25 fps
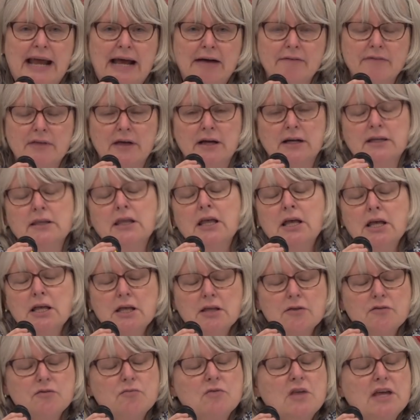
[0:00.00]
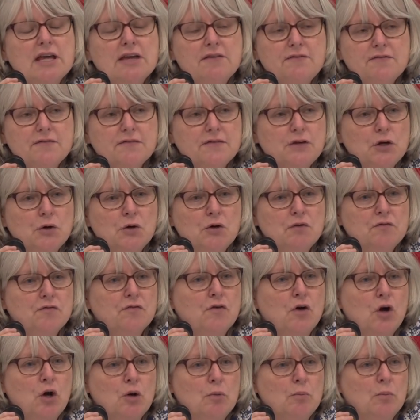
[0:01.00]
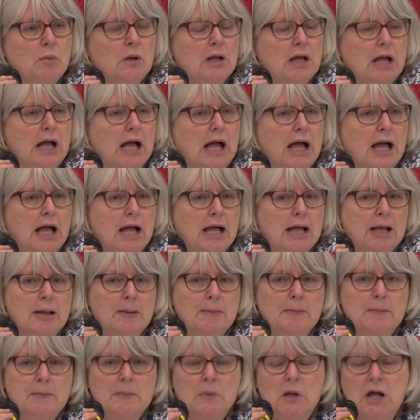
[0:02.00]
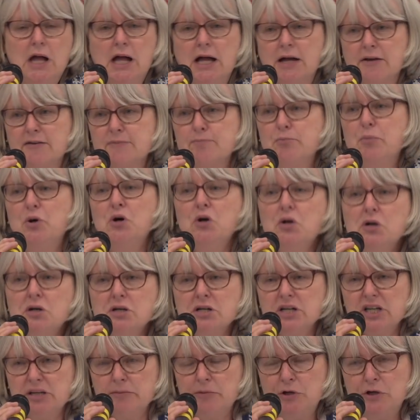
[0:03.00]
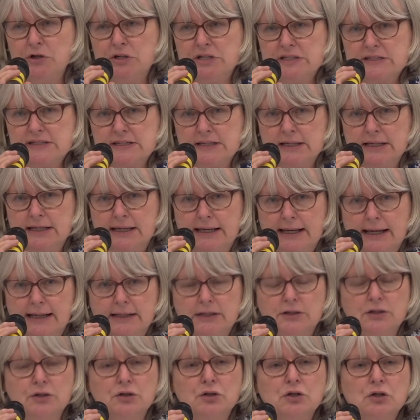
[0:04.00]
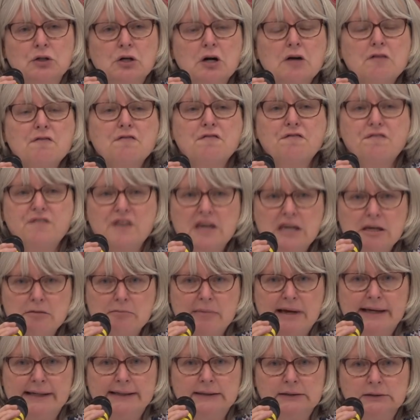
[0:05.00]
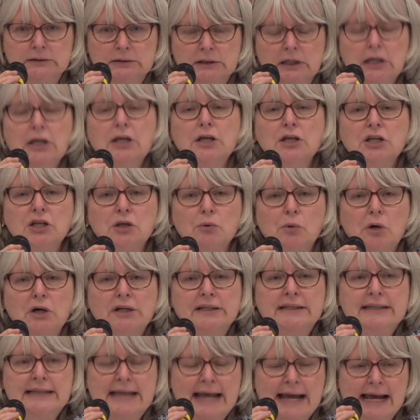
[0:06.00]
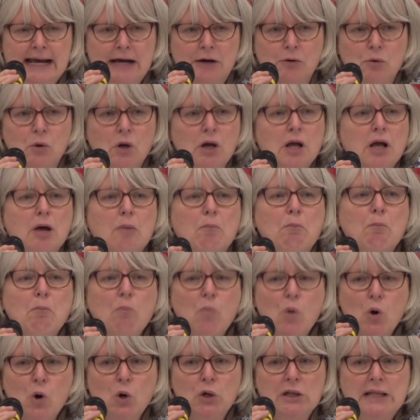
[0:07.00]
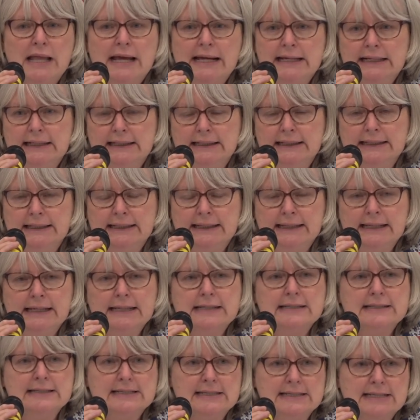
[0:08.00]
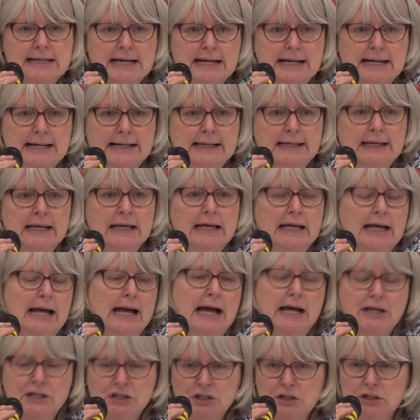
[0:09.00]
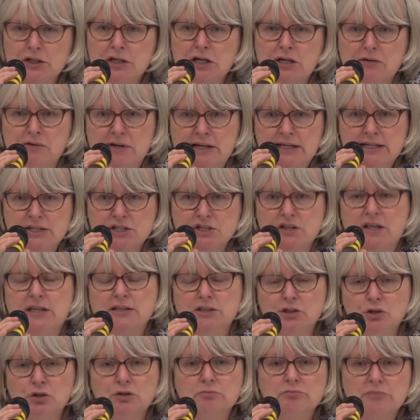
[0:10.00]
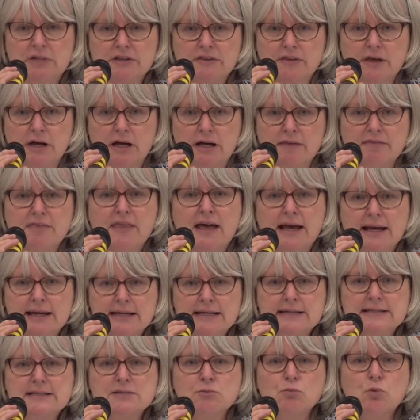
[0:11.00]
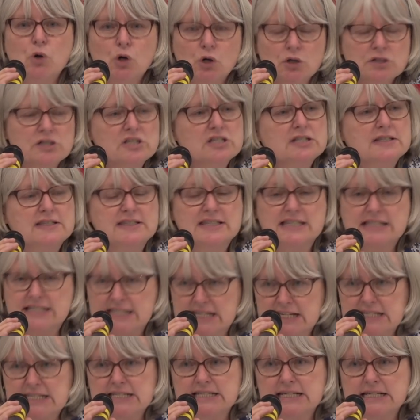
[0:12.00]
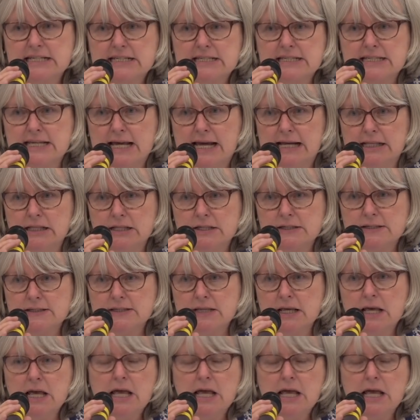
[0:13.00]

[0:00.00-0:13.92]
out that if you're from a poor community and you're female, you are now more likely to die at a younger age than your mother. That is what statistics tell us.